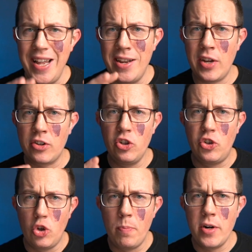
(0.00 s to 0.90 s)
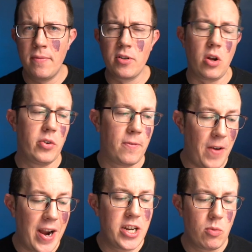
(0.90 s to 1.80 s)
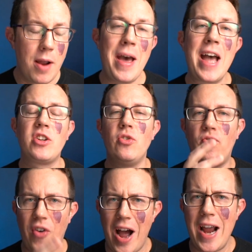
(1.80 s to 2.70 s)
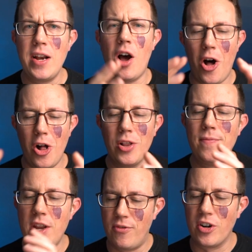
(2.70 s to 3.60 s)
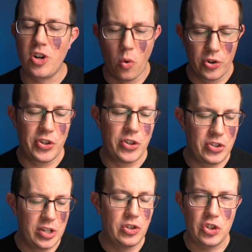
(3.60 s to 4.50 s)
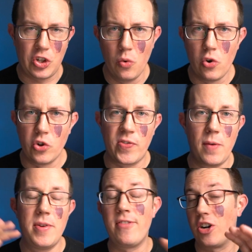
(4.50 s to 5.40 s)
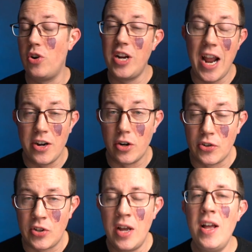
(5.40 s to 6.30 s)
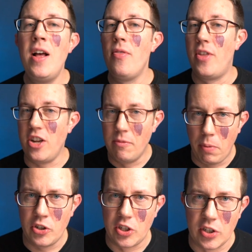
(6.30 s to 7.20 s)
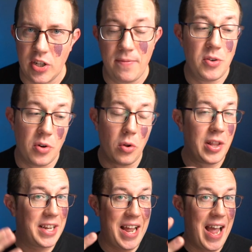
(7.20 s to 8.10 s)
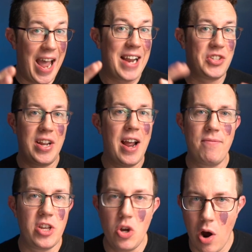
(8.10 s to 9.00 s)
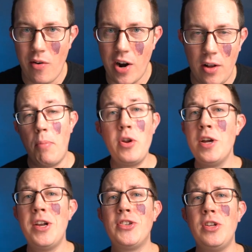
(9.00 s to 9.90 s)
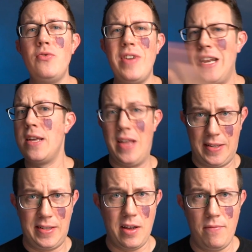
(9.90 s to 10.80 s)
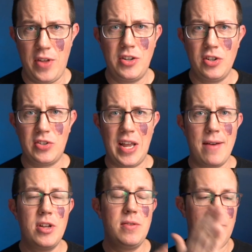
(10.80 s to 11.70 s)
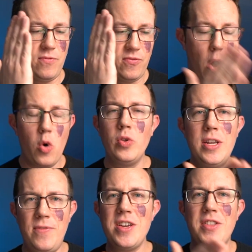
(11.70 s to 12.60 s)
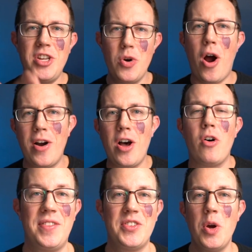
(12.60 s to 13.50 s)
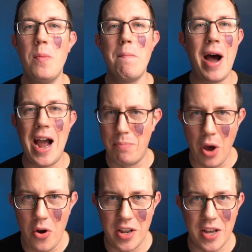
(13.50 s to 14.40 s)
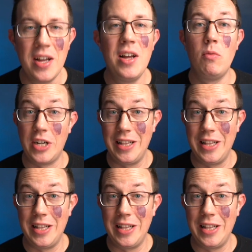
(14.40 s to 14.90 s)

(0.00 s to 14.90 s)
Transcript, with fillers: it is actually super difficult to find your way back to find all of the different courses and schools from different creators that you purchased if you don't like actually have the U R L. Podia doesn't do any of that stuff. They just have it only via the U R L. There's no My Podia, which I